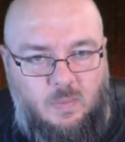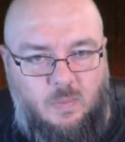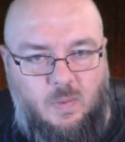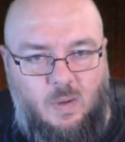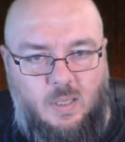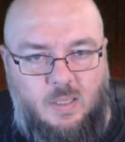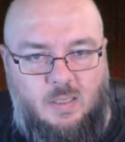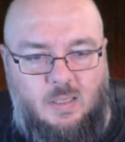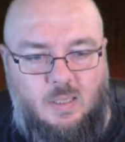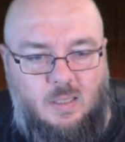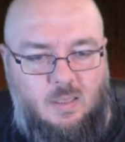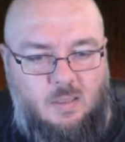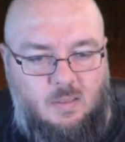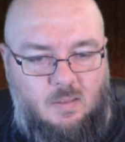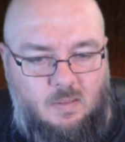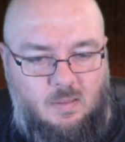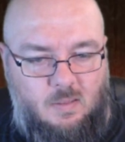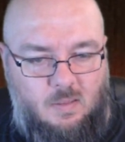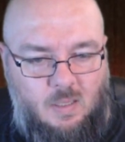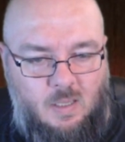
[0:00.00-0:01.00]
Fighting.
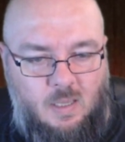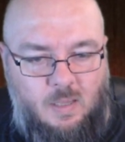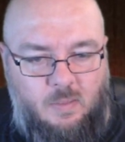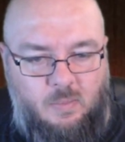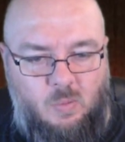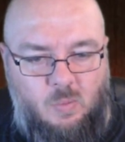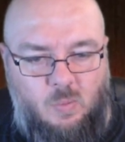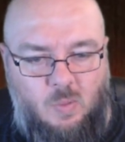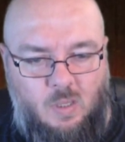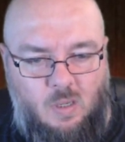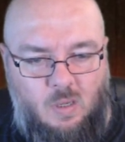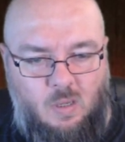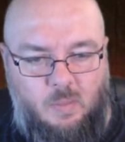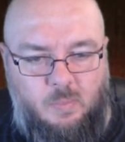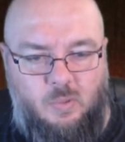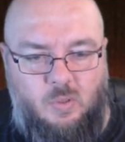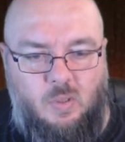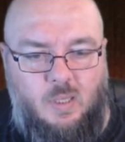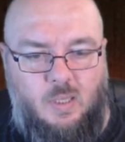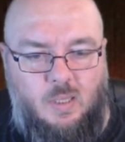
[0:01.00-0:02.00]
Level 1 Hype
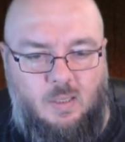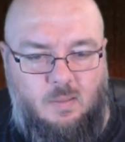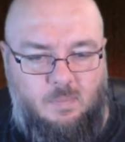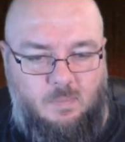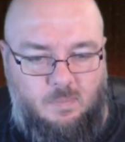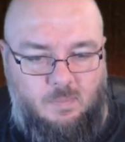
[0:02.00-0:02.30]
Train.